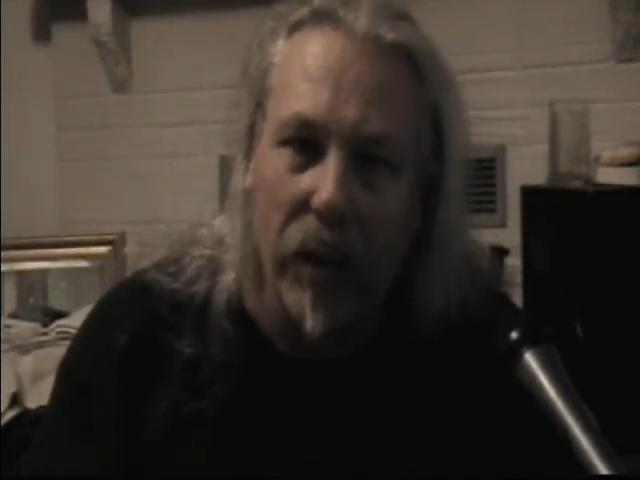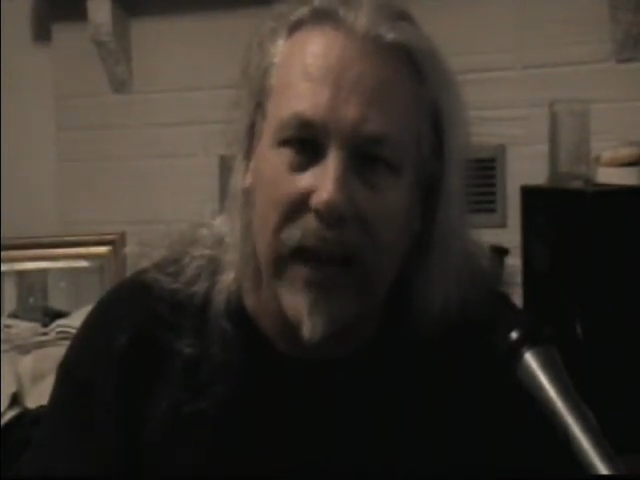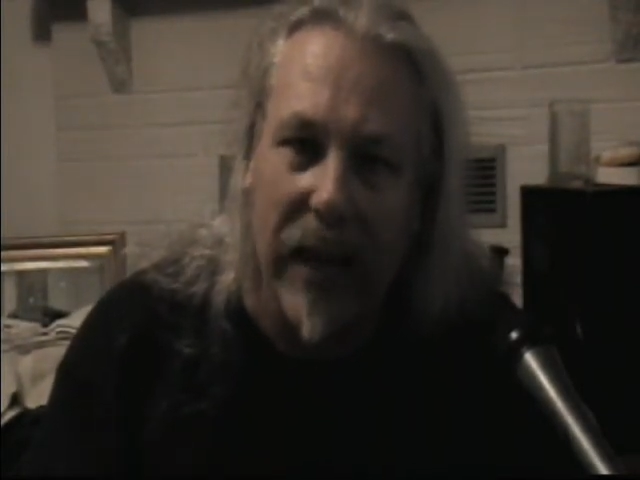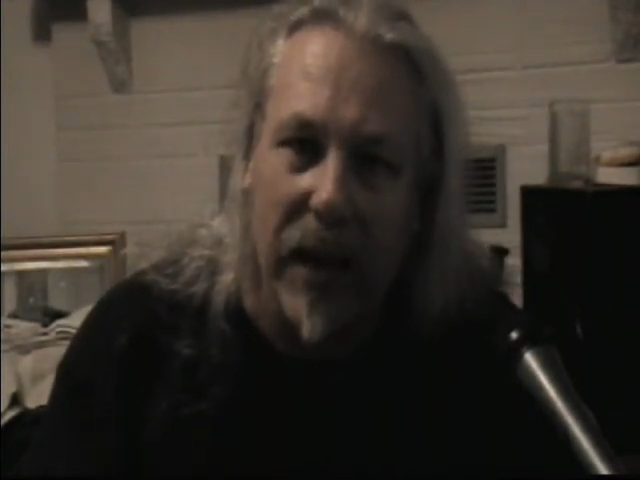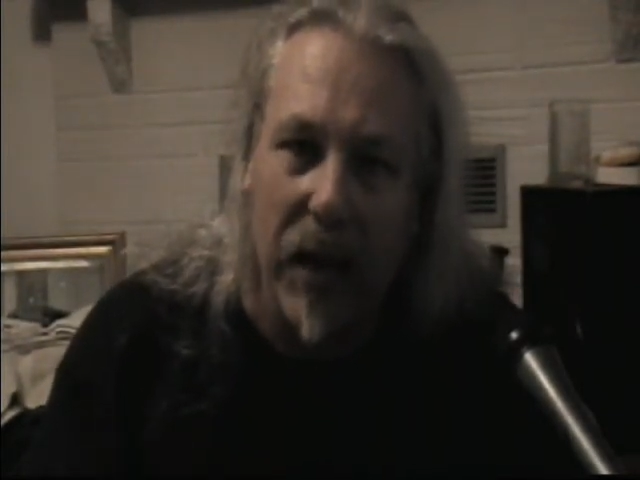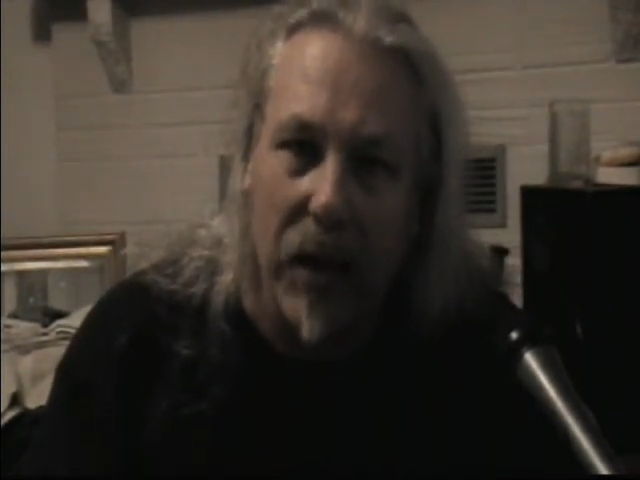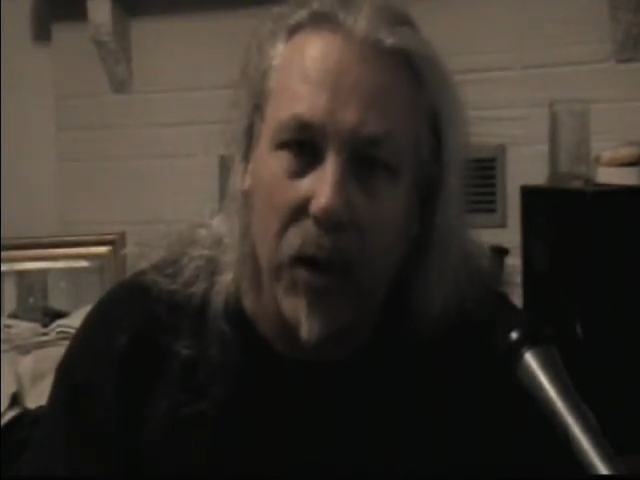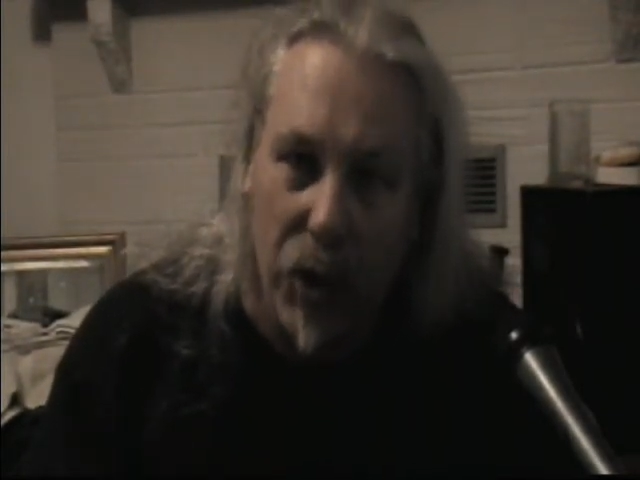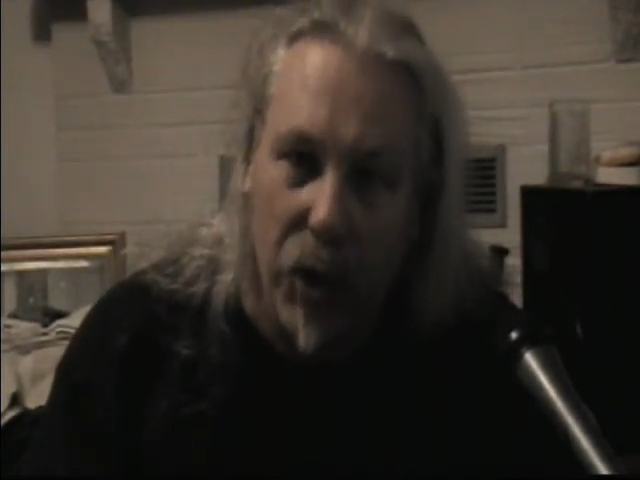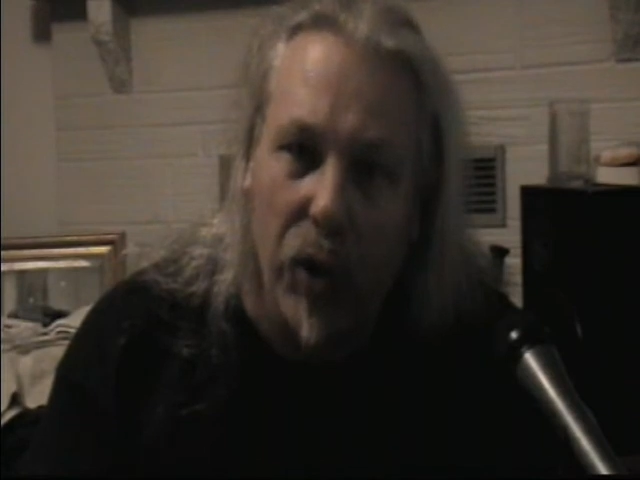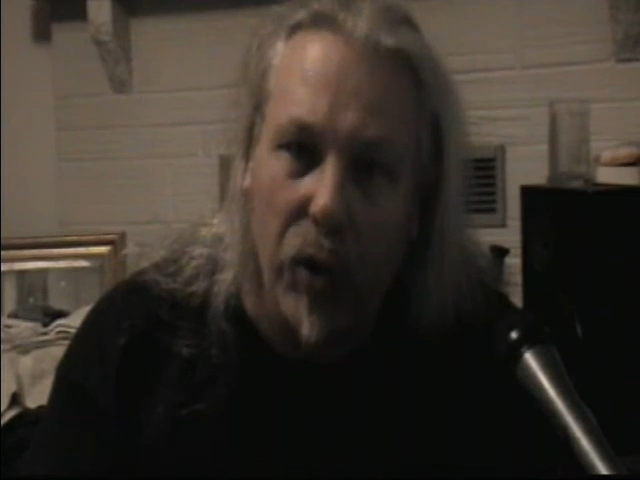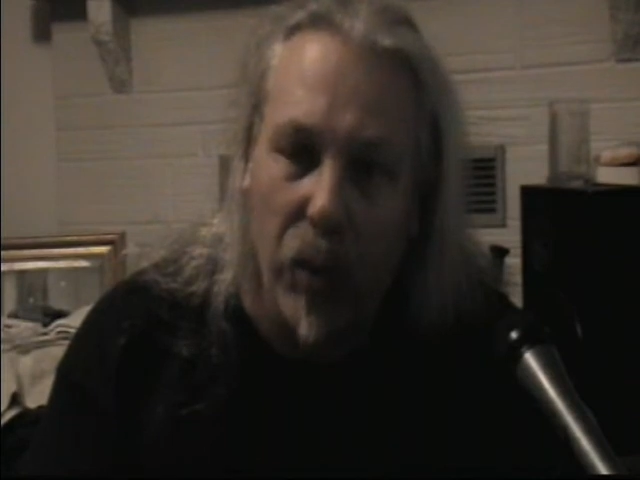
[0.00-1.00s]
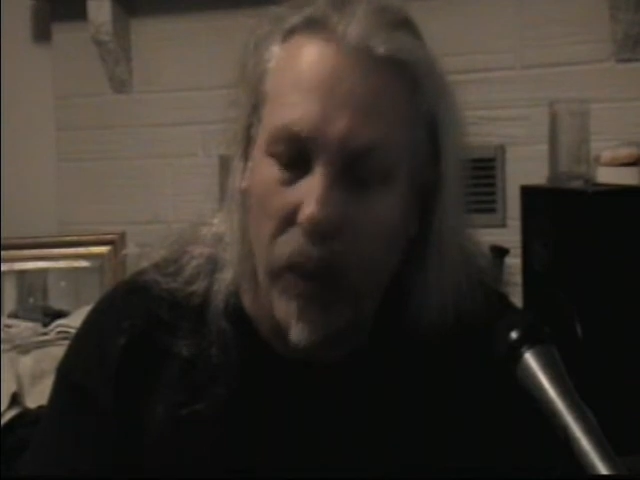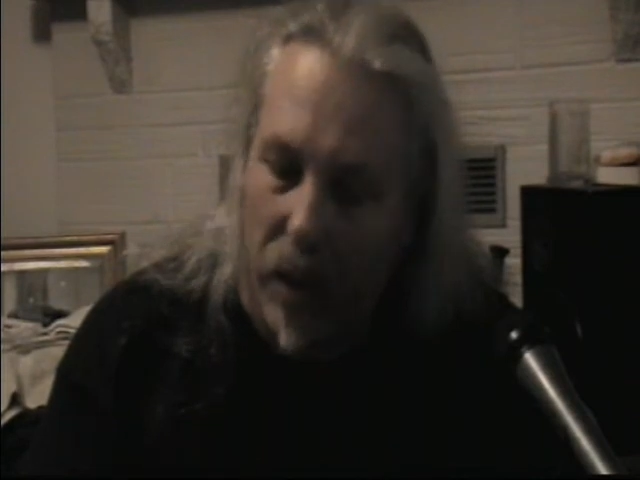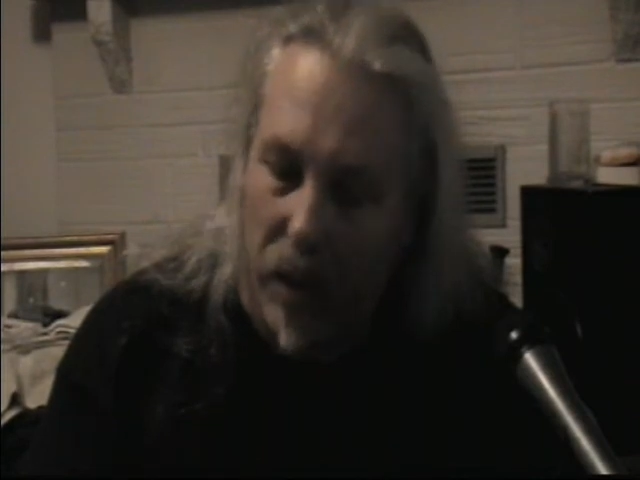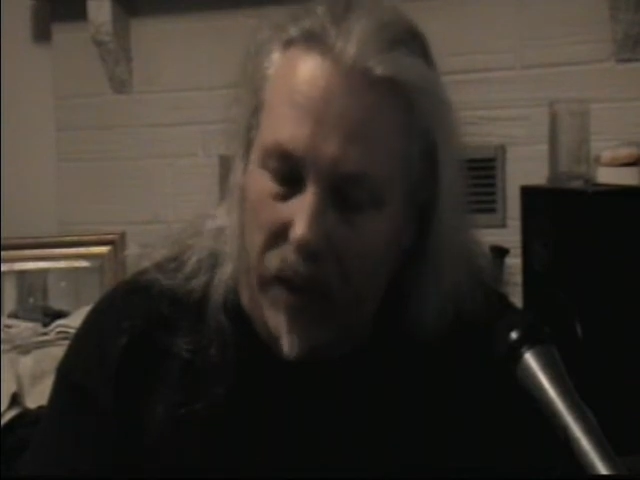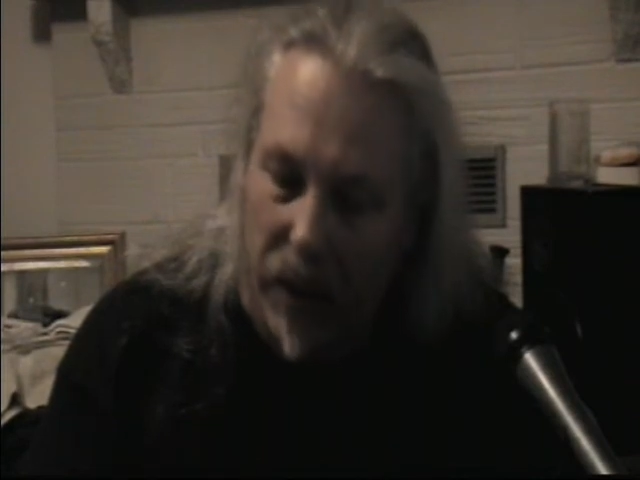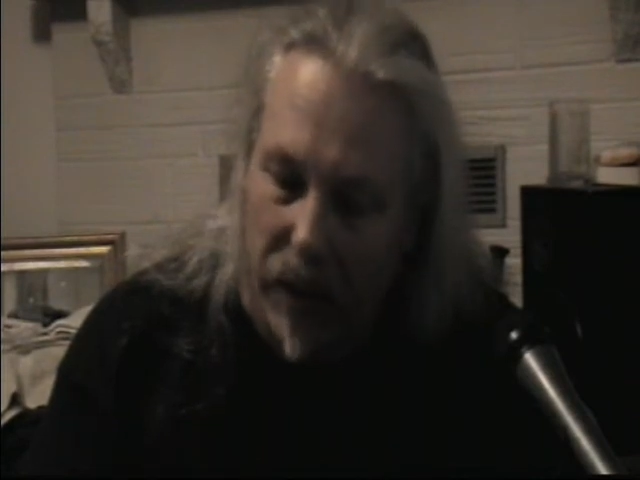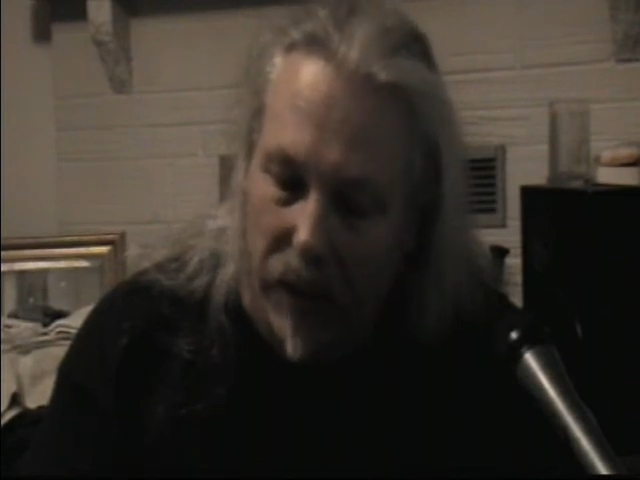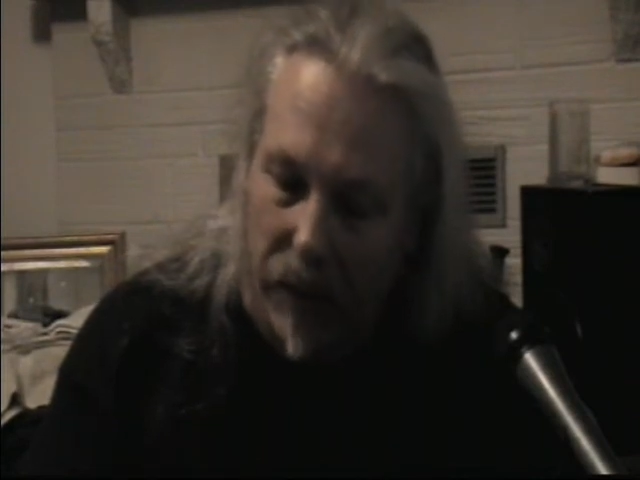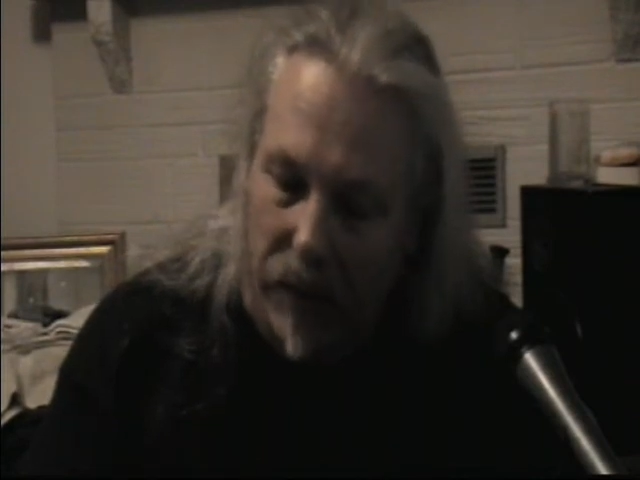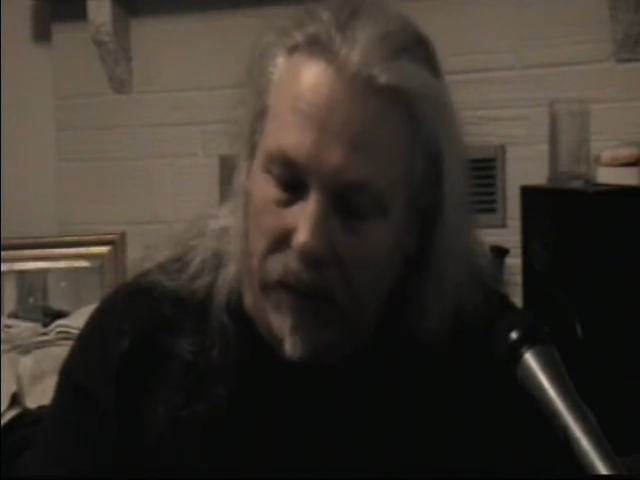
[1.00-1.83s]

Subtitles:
Day should really mean.